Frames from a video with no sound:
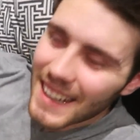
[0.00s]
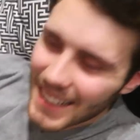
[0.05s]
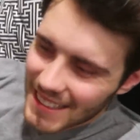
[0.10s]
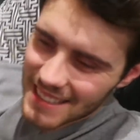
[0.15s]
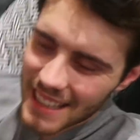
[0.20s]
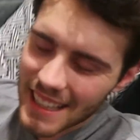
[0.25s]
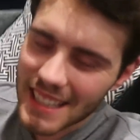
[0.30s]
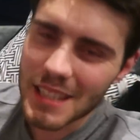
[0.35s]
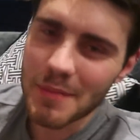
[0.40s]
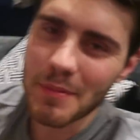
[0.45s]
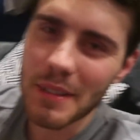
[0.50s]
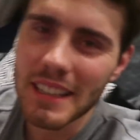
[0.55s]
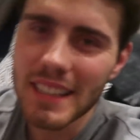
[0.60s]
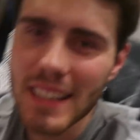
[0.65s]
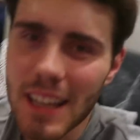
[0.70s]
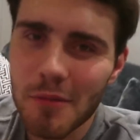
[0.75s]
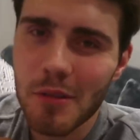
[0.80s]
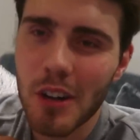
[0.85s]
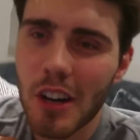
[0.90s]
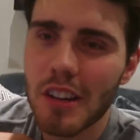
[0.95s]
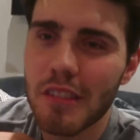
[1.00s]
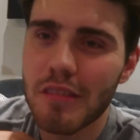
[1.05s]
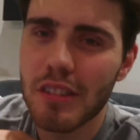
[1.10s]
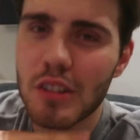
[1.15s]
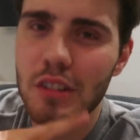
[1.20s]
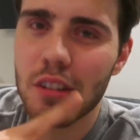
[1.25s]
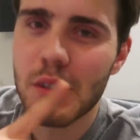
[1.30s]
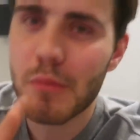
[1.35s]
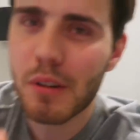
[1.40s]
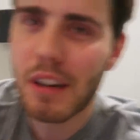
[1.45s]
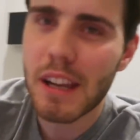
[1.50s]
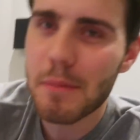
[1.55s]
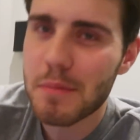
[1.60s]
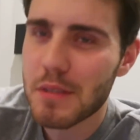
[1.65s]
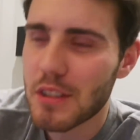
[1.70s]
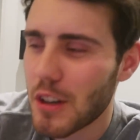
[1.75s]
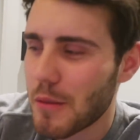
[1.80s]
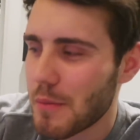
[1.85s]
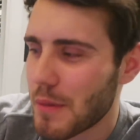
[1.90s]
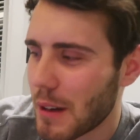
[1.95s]
I say it's the big day. We're only recording one
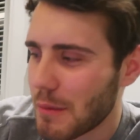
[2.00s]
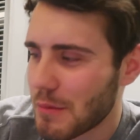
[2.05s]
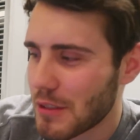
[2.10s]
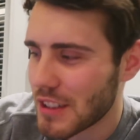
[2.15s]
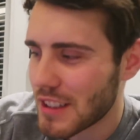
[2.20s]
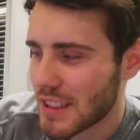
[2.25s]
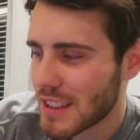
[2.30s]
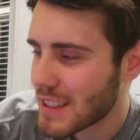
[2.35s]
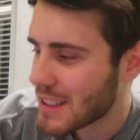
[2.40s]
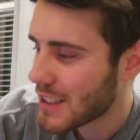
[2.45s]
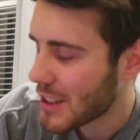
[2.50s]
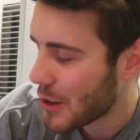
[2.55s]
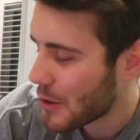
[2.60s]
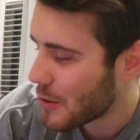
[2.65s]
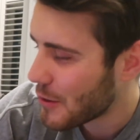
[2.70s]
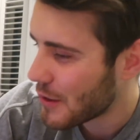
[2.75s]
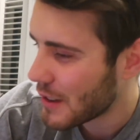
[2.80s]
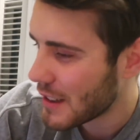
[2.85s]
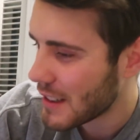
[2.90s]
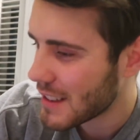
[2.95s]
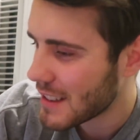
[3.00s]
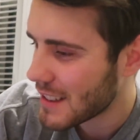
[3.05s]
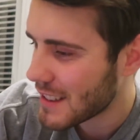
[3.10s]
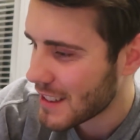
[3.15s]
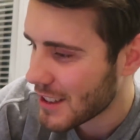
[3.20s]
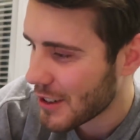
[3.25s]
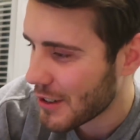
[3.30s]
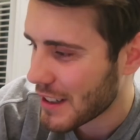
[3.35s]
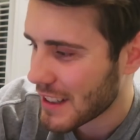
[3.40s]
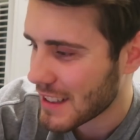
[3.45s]
episode, but I'm just so, so